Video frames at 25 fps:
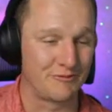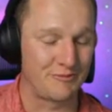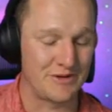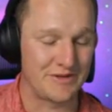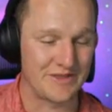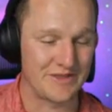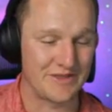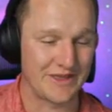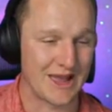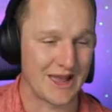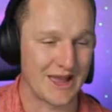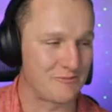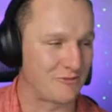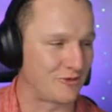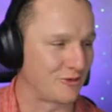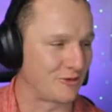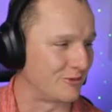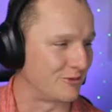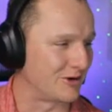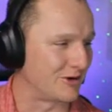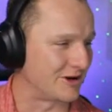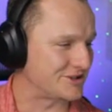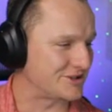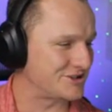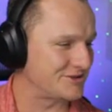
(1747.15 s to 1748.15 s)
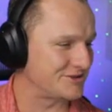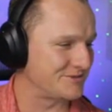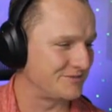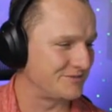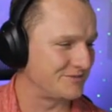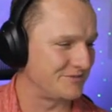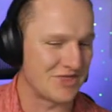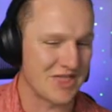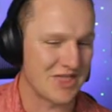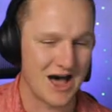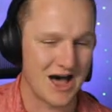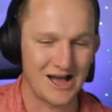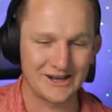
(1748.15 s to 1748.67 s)
been the game to watch.
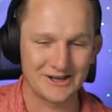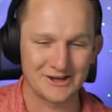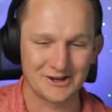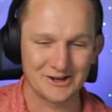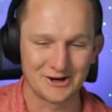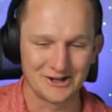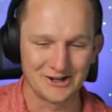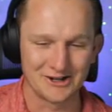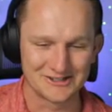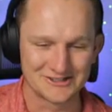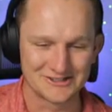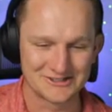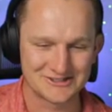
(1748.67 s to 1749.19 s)
Nine goals.